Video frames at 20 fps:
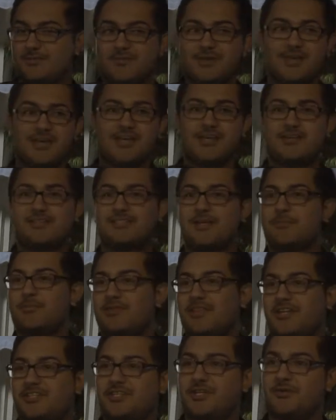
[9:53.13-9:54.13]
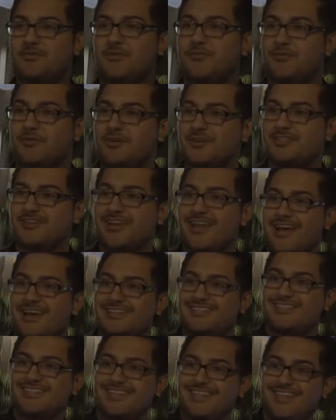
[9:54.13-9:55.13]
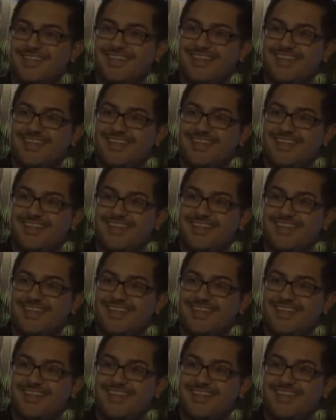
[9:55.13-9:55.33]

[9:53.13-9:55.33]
You see, put that shit in reverse on accident.